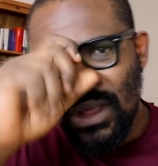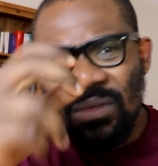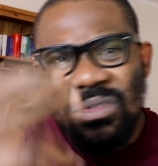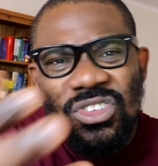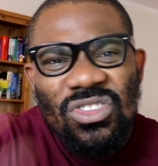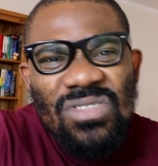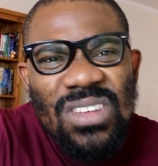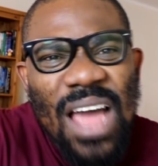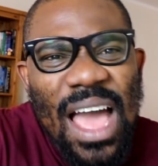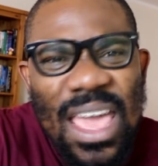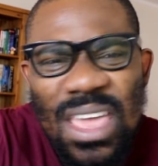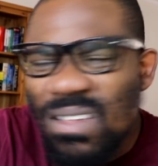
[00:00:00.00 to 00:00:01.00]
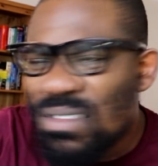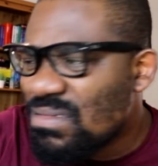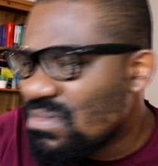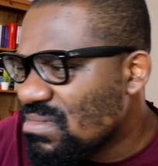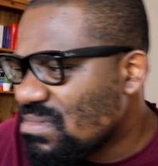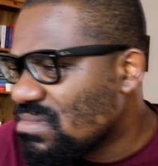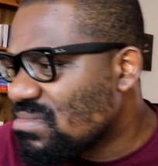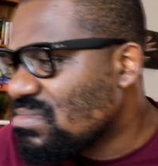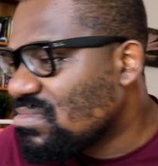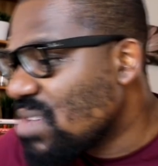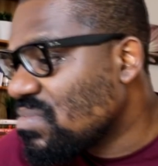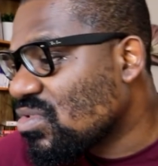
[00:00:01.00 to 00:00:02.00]
Once you die,
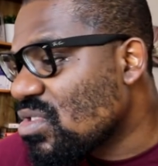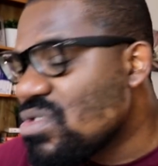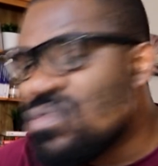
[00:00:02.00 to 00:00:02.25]
they throw